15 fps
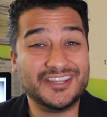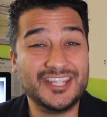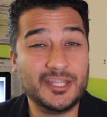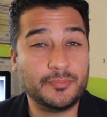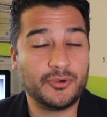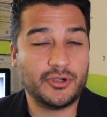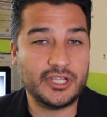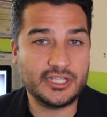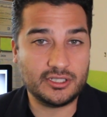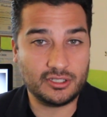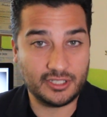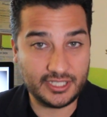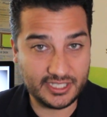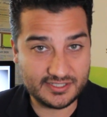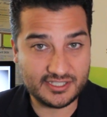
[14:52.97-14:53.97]
deeper
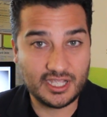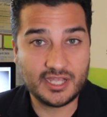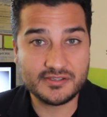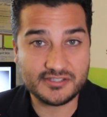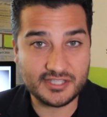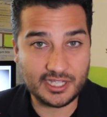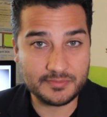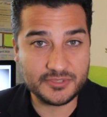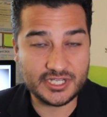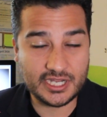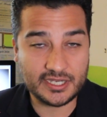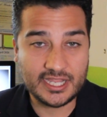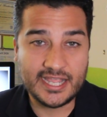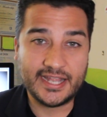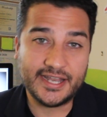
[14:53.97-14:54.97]
into this
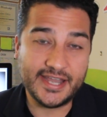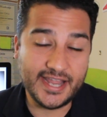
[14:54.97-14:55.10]
subject.